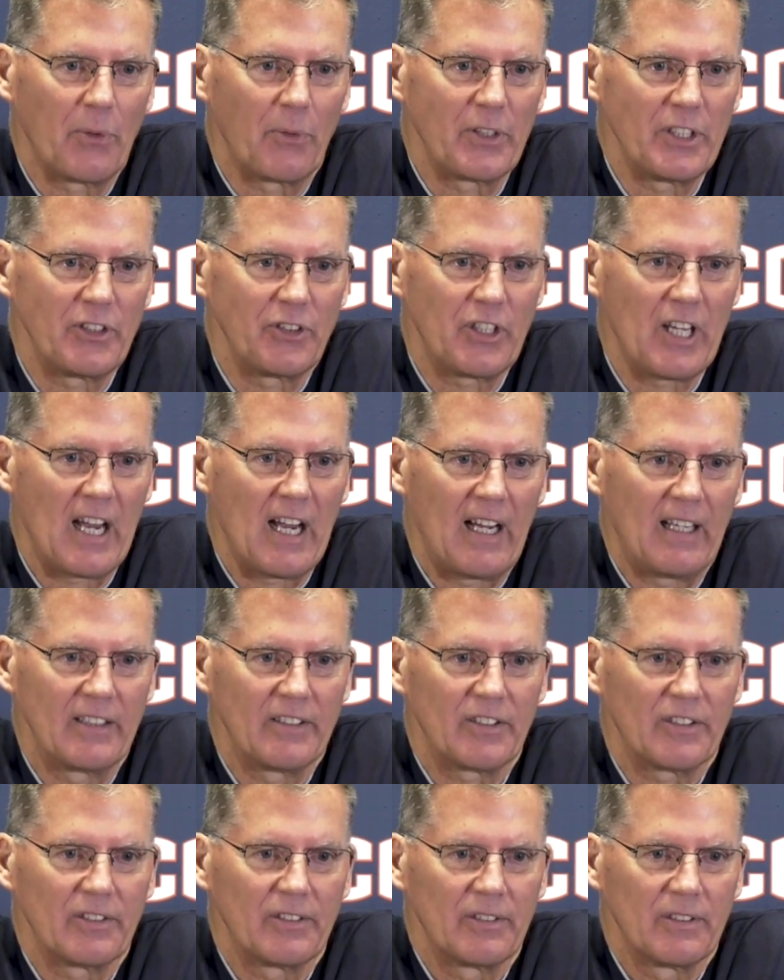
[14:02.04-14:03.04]
these
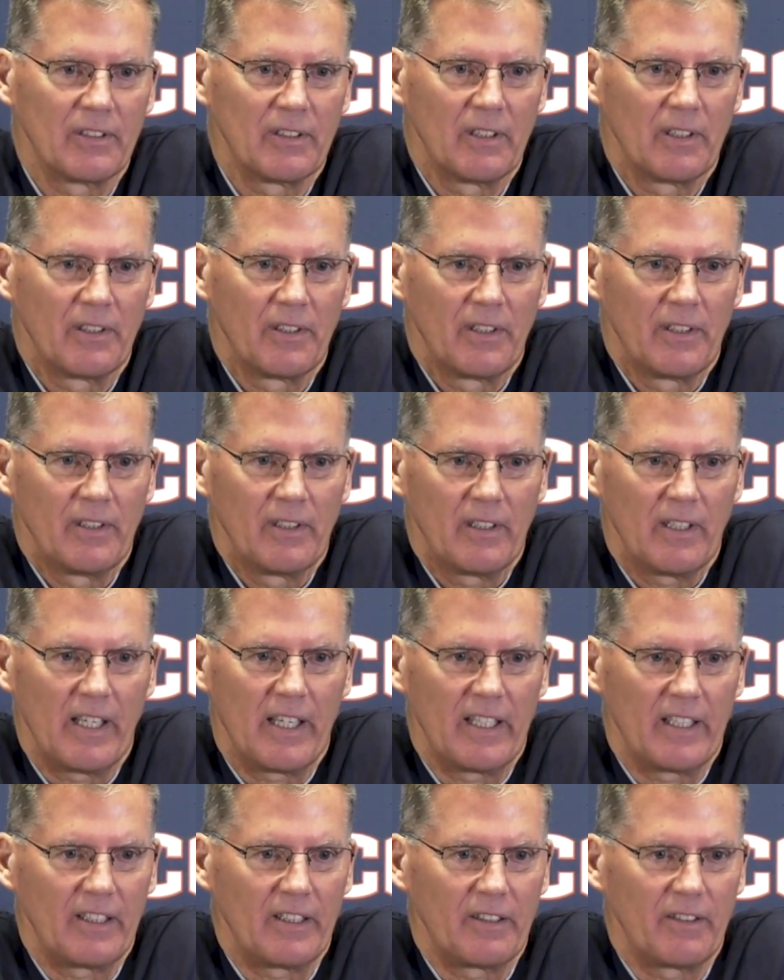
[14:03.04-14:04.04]
guys,
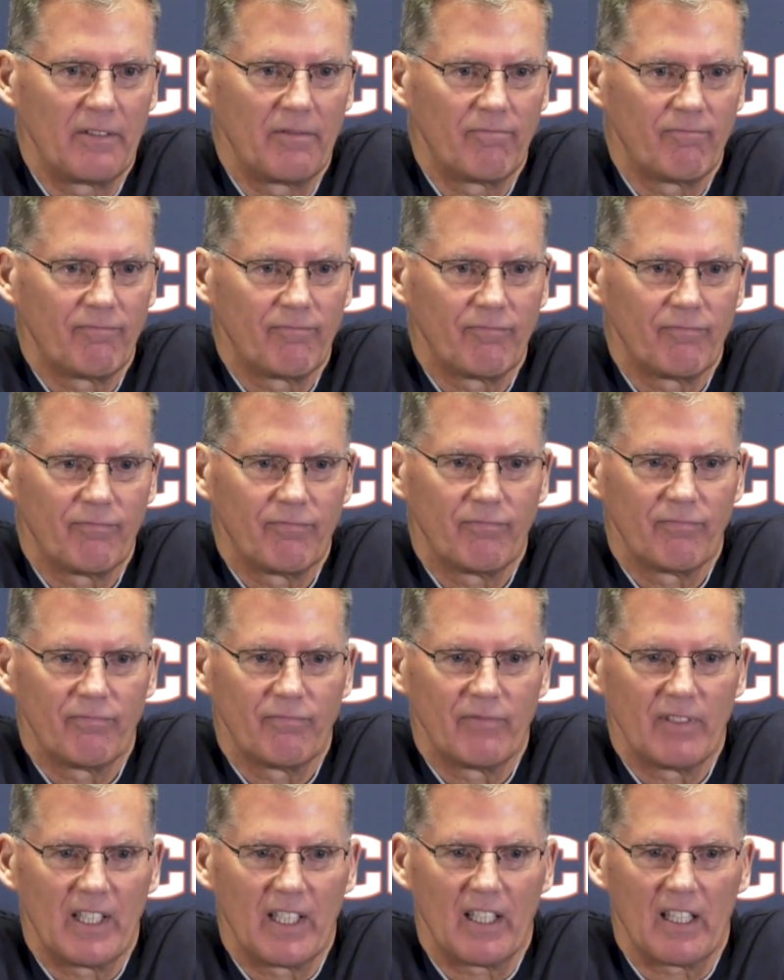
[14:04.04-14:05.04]
and
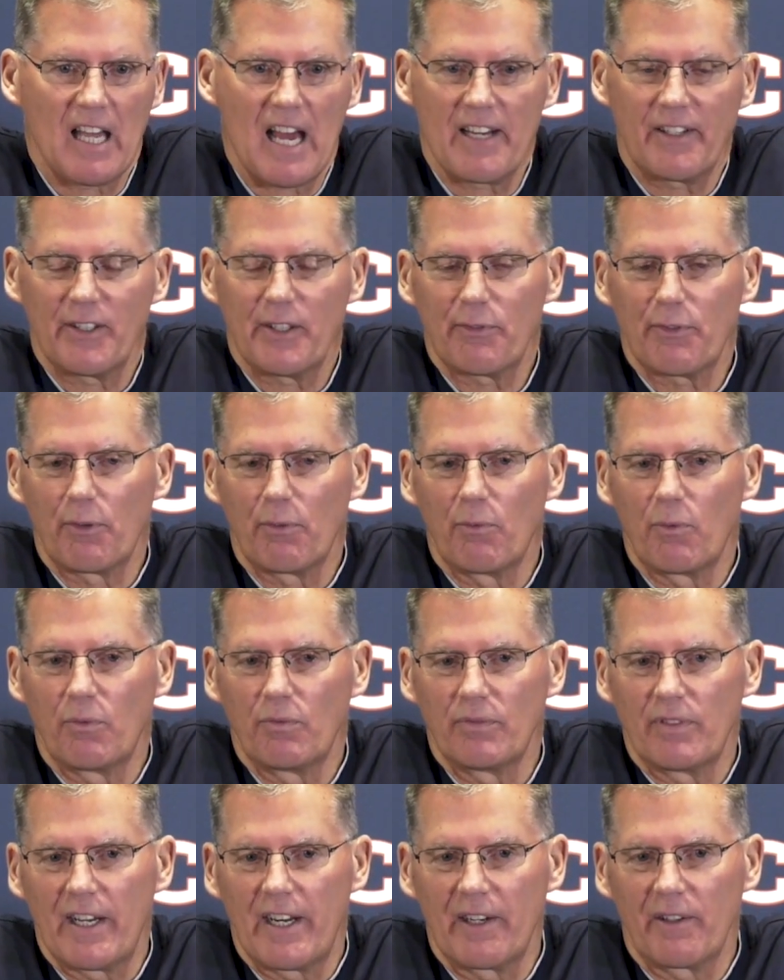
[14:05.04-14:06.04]
in a lot of different
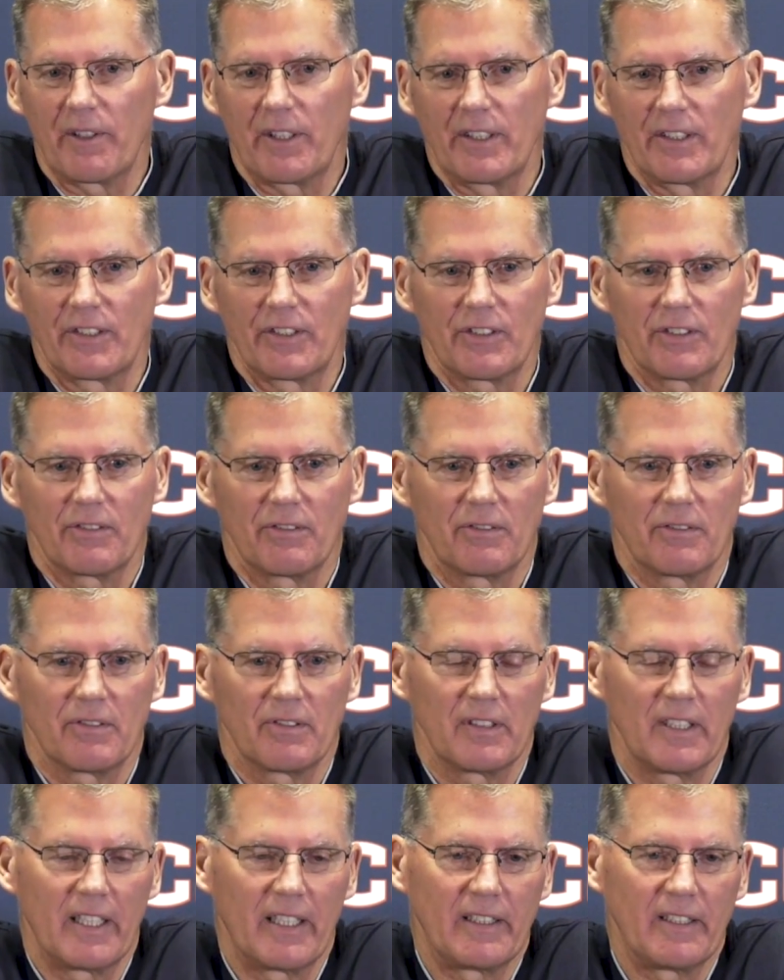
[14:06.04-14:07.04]
areas,
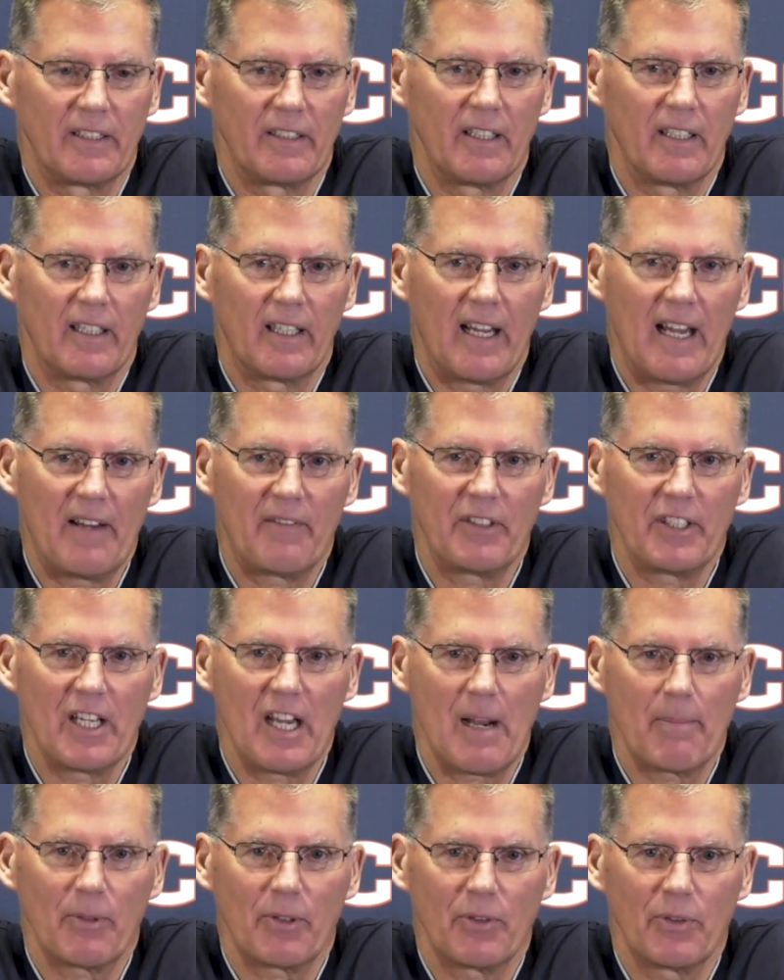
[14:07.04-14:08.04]
and having
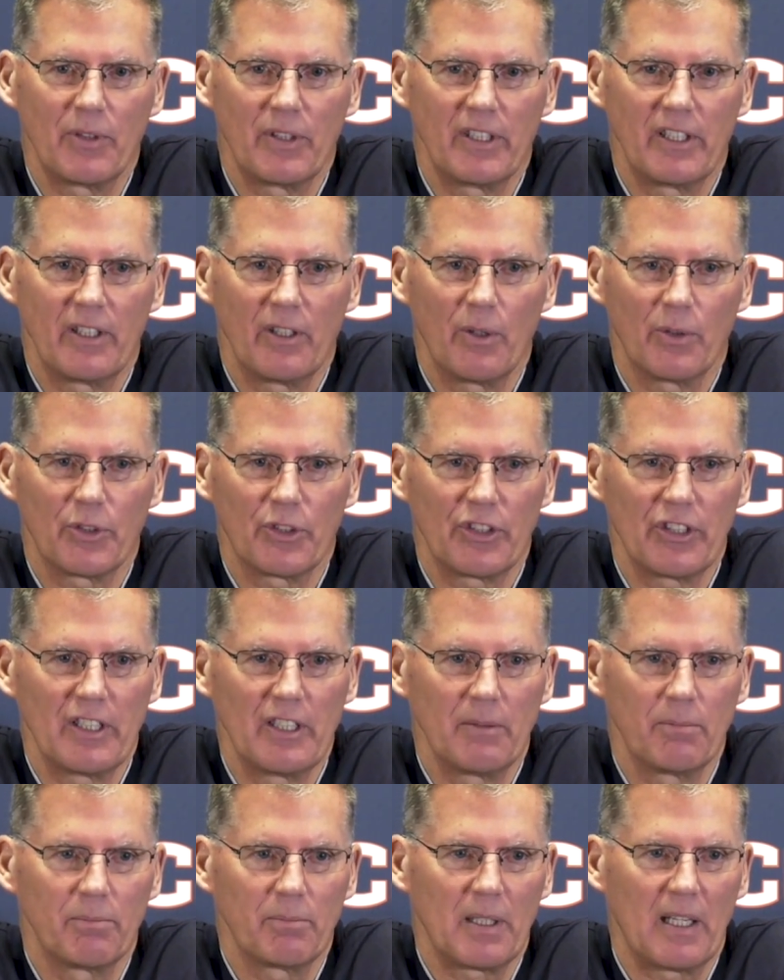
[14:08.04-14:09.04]
the opportunity to go see
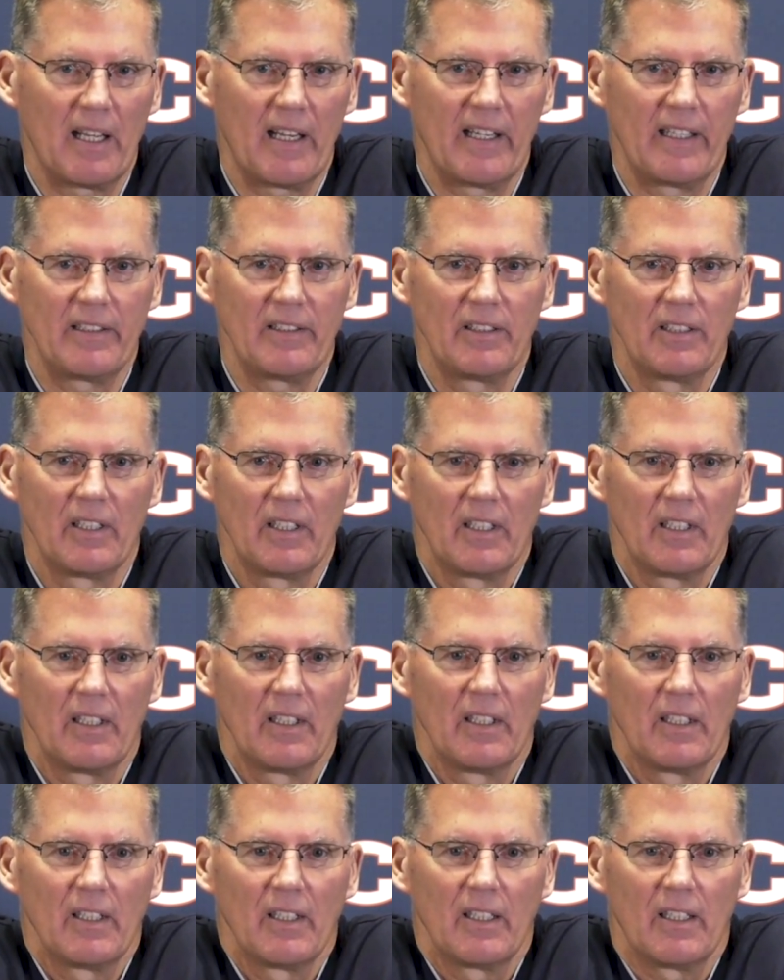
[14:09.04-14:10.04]
them play
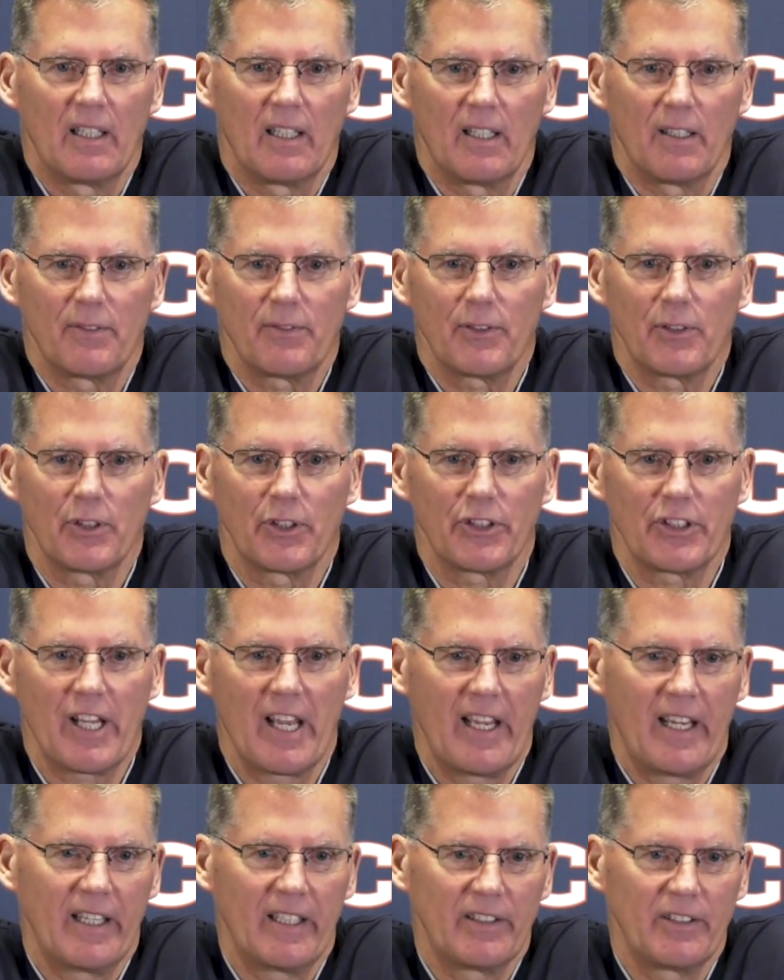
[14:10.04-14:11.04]

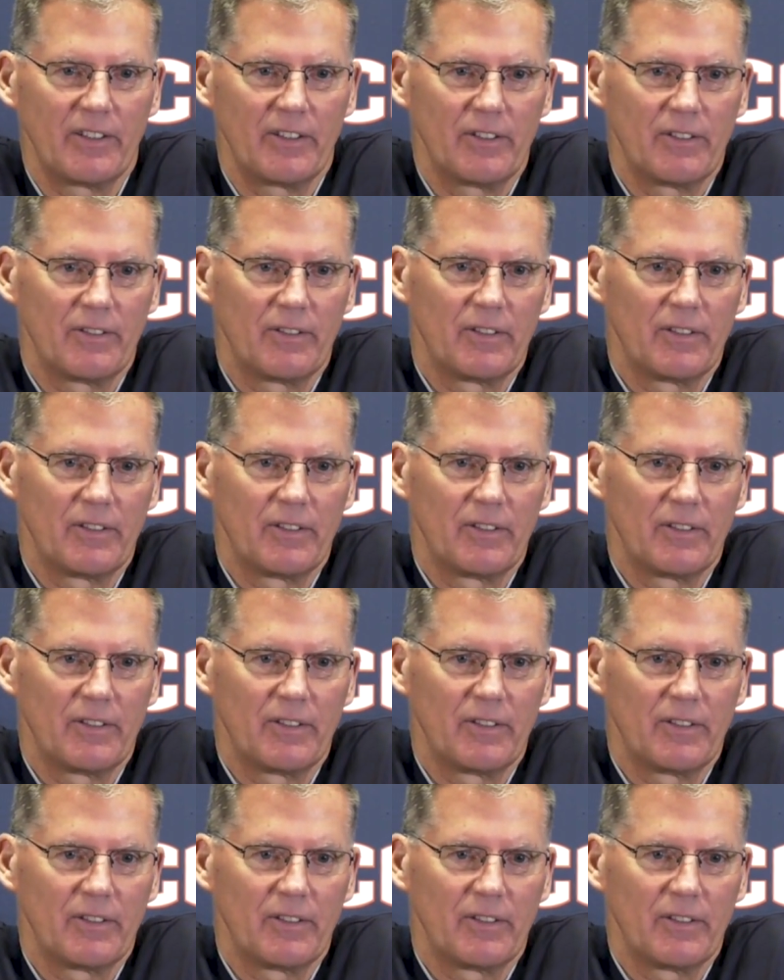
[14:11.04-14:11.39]
firsthand